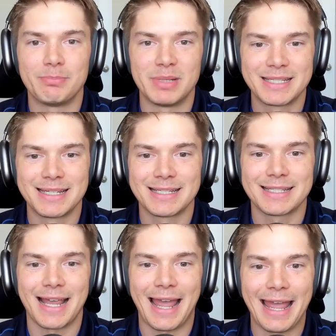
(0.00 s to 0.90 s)

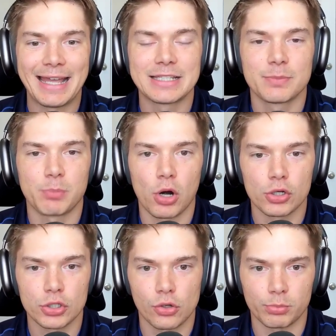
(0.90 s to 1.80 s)
business and
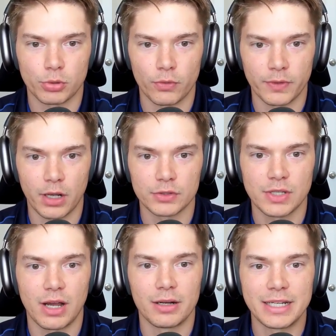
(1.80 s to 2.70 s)
personal profiles
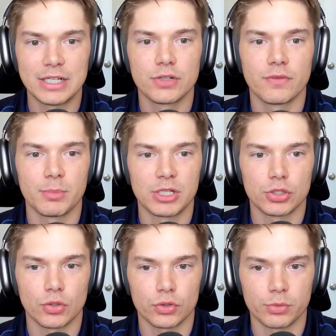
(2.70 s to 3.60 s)
on each of the major
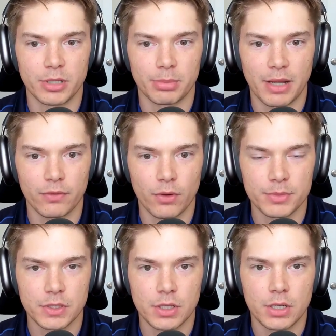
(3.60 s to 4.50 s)
social media
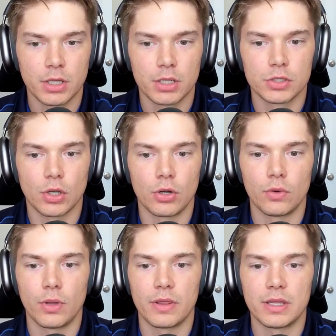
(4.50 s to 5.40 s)
platforms.
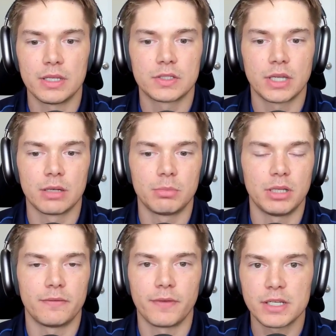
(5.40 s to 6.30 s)
So these can
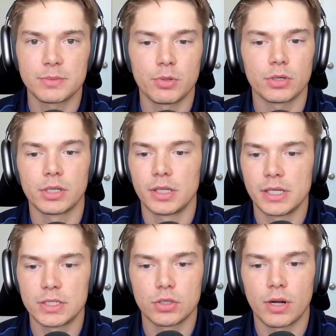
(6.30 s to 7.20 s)
be Facebook,
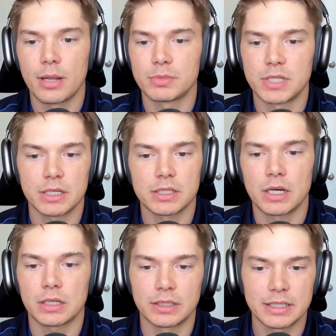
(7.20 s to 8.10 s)
Instagram,
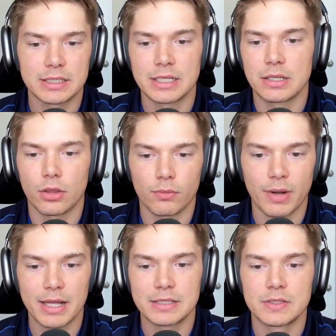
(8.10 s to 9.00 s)
TikTok, LinkedIn,
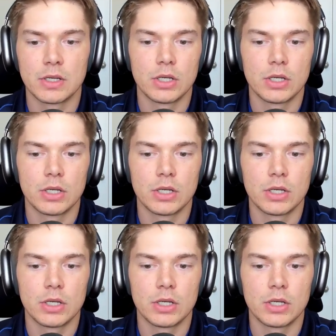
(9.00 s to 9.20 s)
Threads,